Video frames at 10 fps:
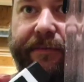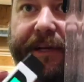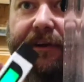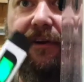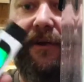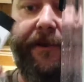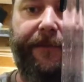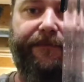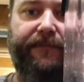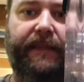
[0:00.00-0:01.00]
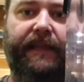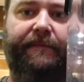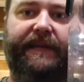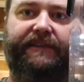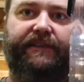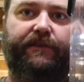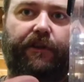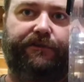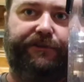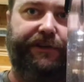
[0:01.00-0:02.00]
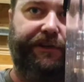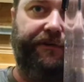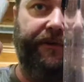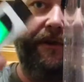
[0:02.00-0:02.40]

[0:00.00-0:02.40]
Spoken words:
meter. Let me get this closer to you.